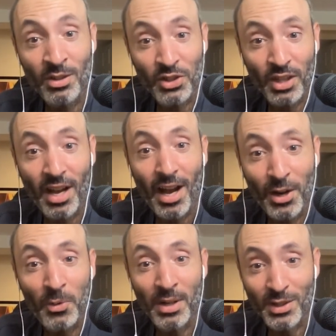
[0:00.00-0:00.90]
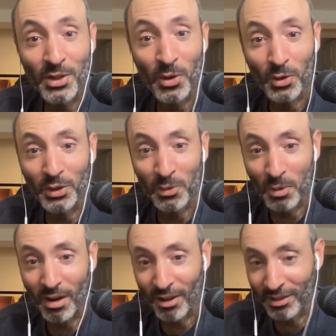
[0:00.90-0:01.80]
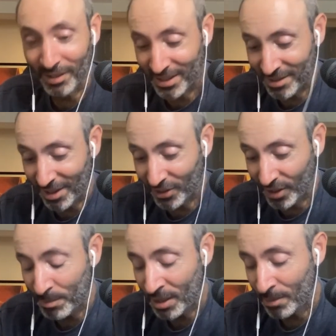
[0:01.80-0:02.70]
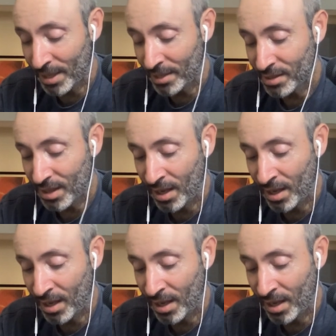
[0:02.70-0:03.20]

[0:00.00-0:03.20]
in Chicago when it's cold and we're all like snuggled up in our beds.